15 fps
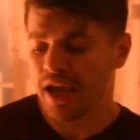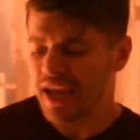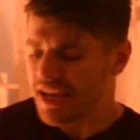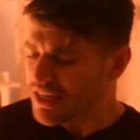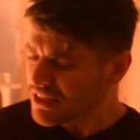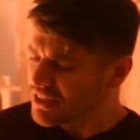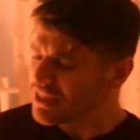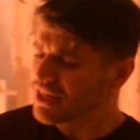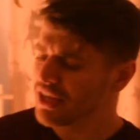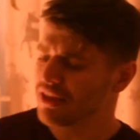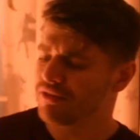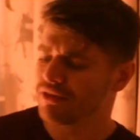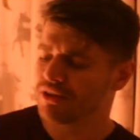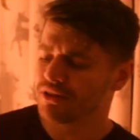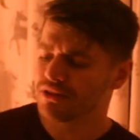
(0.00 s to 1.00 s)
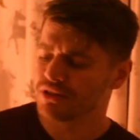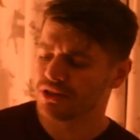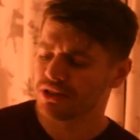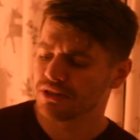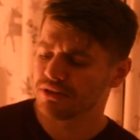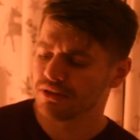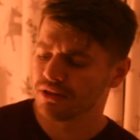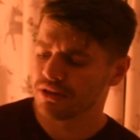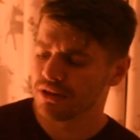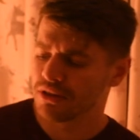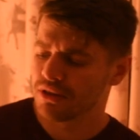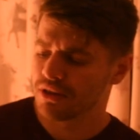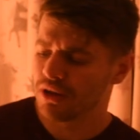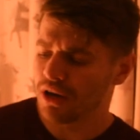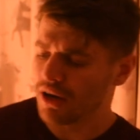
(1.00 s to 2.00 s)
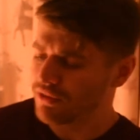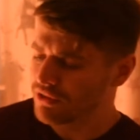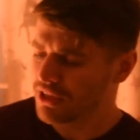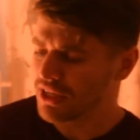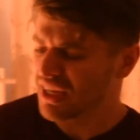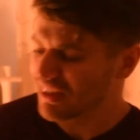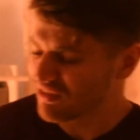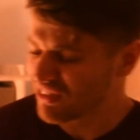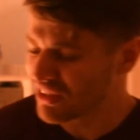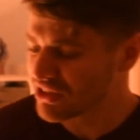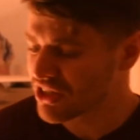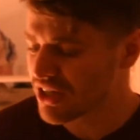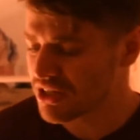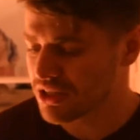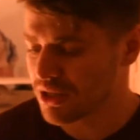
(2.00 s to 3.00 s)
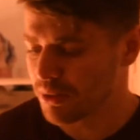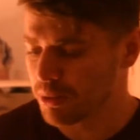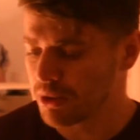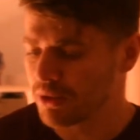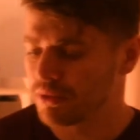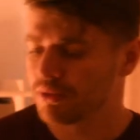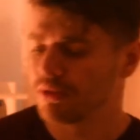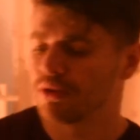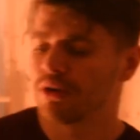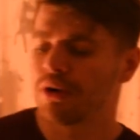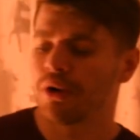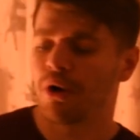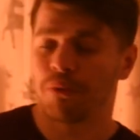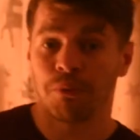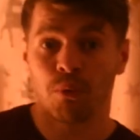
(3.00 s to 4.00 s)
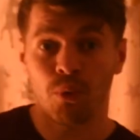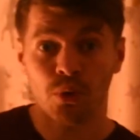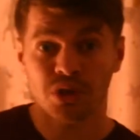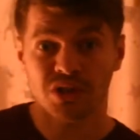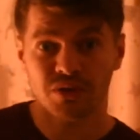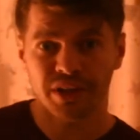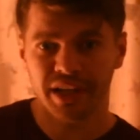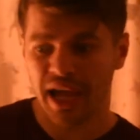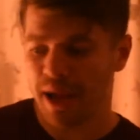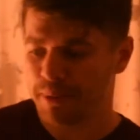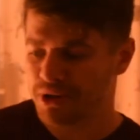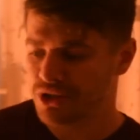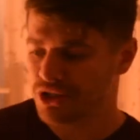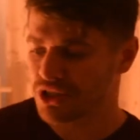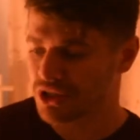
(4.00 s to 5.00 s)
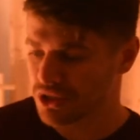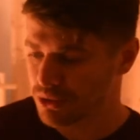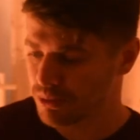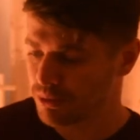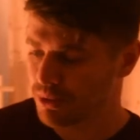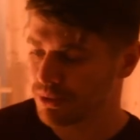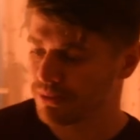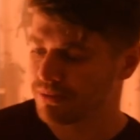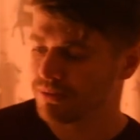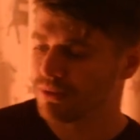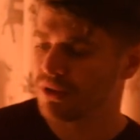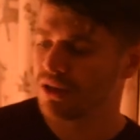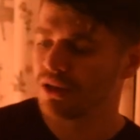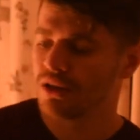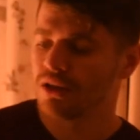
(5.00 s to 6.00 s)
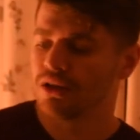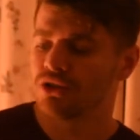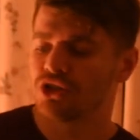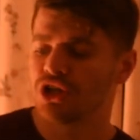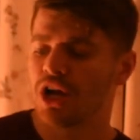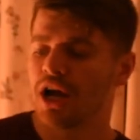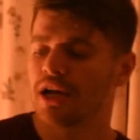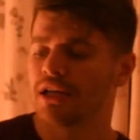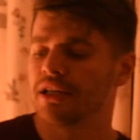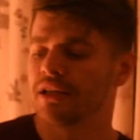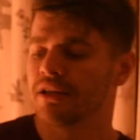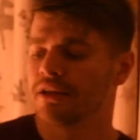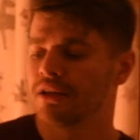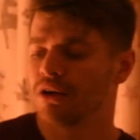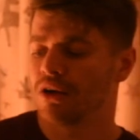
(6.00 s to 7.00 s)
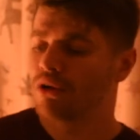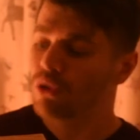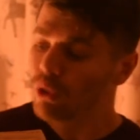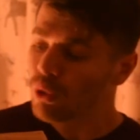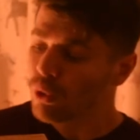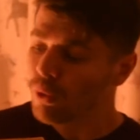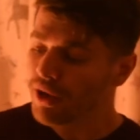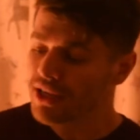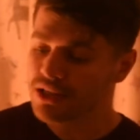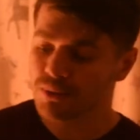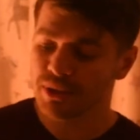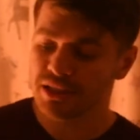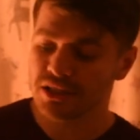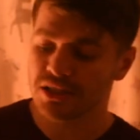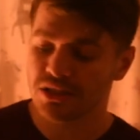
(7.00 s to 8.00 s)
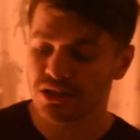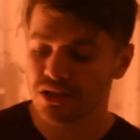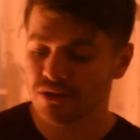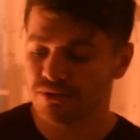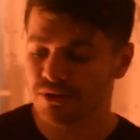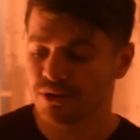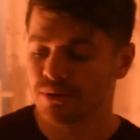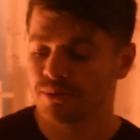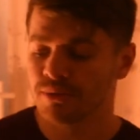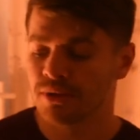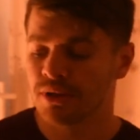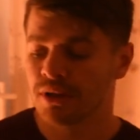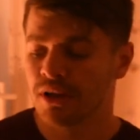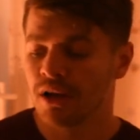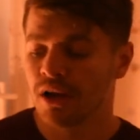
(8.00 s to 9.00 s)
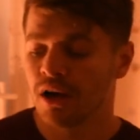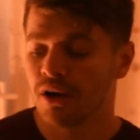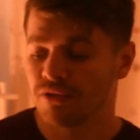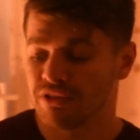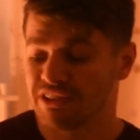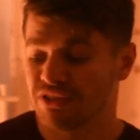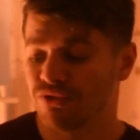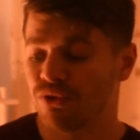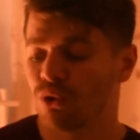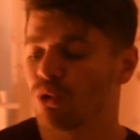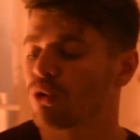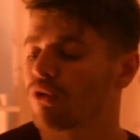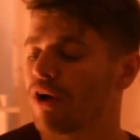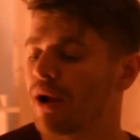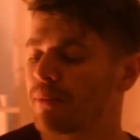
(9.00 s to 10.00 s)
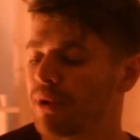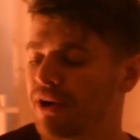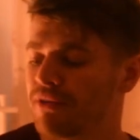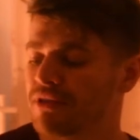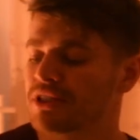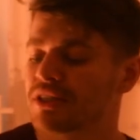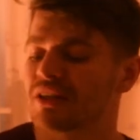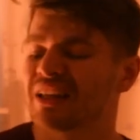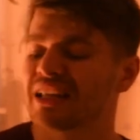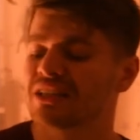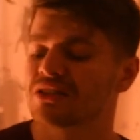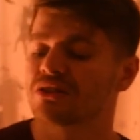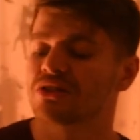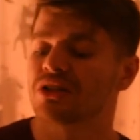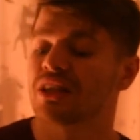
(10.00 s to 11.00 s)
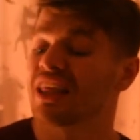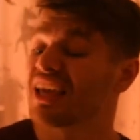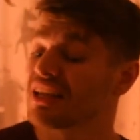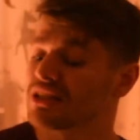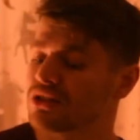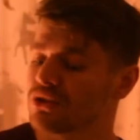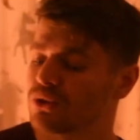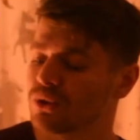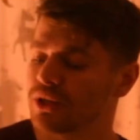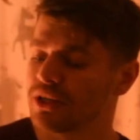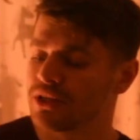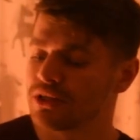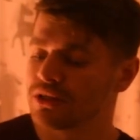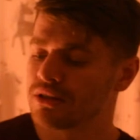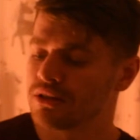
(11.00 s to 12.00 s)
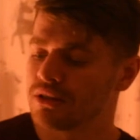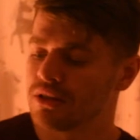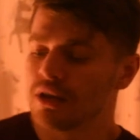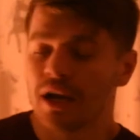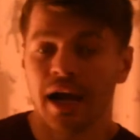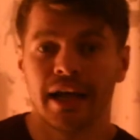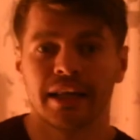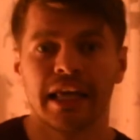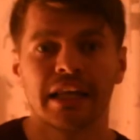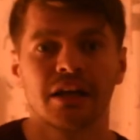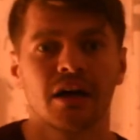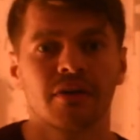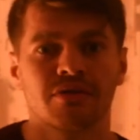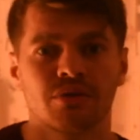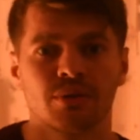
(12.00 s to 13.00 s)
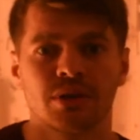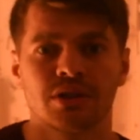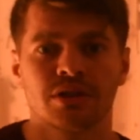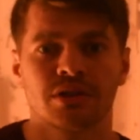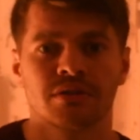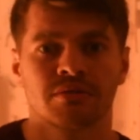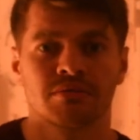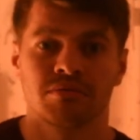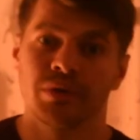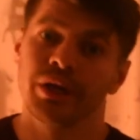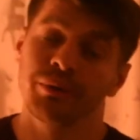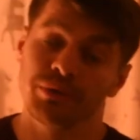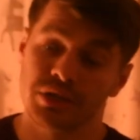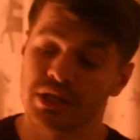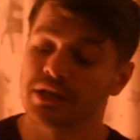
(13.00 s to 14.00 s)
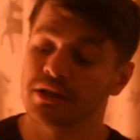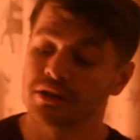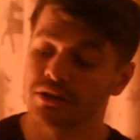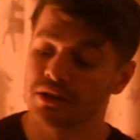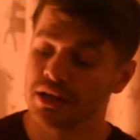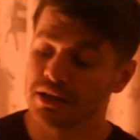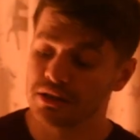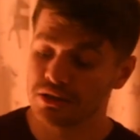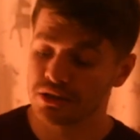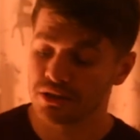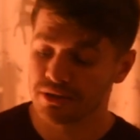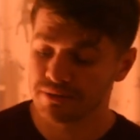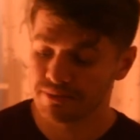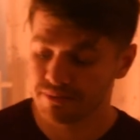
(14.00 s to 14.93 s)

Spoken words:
In the evenings, after he had finished his supper of watery cabbage soup, Charlie always went into the room of his four grandparents to listen to their stories, and then afterwards he would say goodnight.